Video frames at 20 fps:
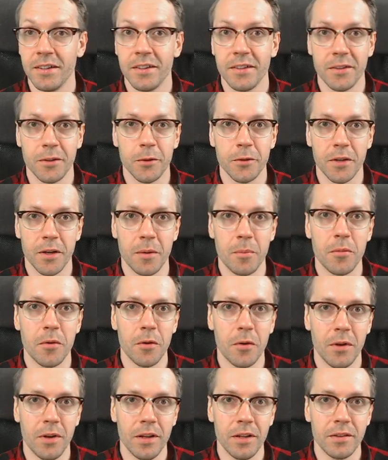Those are
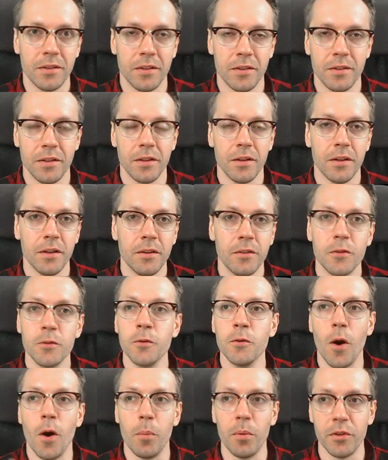more or less the
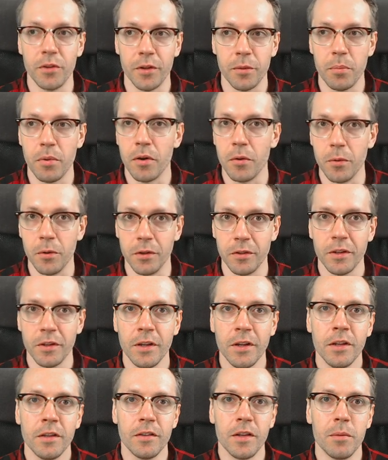two opposite poles
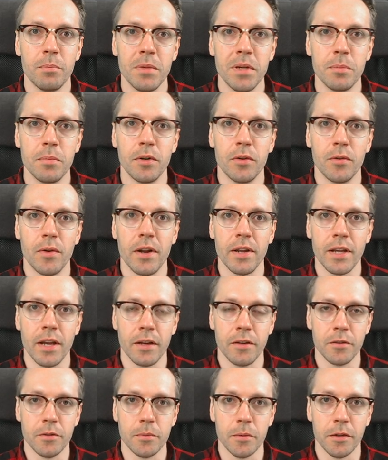that people
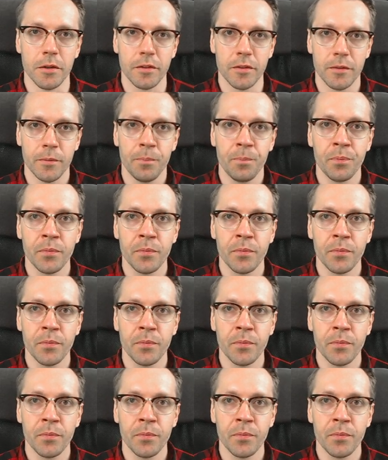radiate towards.